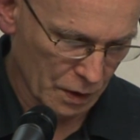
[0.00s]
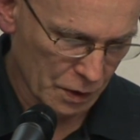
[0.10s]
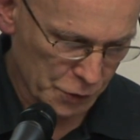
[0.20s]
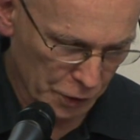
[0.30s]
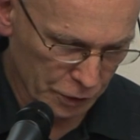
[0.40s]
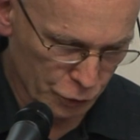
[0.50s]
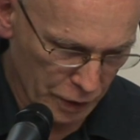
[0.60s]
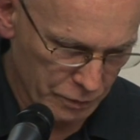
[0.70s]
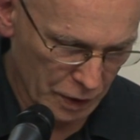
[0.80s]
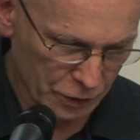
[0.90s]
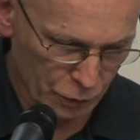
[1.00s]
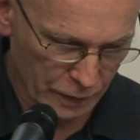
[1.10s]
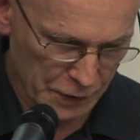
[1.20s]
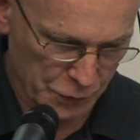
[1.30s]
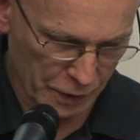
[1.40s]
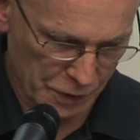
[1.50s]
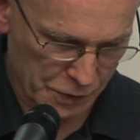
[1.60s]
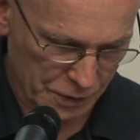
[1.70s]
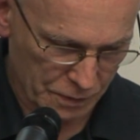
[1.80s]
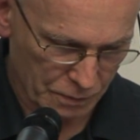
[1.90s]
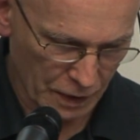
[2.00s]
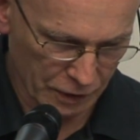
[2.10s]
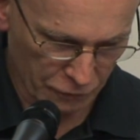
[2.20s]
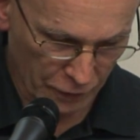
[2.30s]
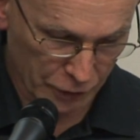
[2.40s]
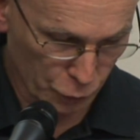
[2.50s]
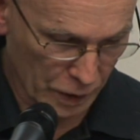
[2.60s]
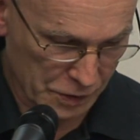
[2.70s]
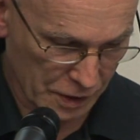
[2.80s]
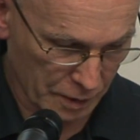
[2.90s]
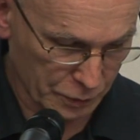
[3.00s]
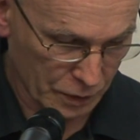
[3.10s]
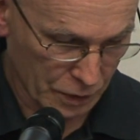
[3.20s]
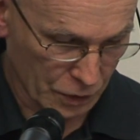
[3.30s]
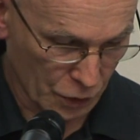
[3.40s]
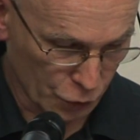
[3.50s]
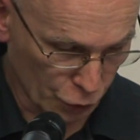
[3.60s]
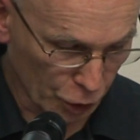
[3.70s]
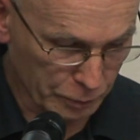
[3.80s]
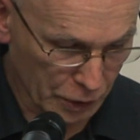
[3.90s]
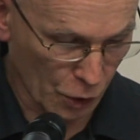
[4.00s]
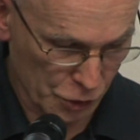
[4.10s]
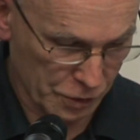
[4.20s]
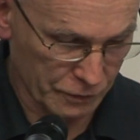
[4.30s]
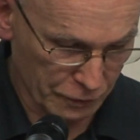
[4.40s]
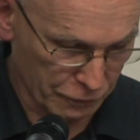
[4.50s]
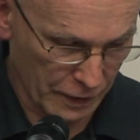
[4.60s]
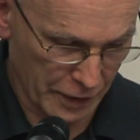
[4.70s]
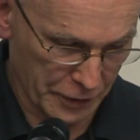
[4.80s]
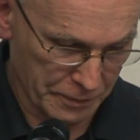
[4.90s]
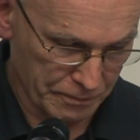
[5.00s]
Still, a dream integrates this, and the father wakes up not because of the fire,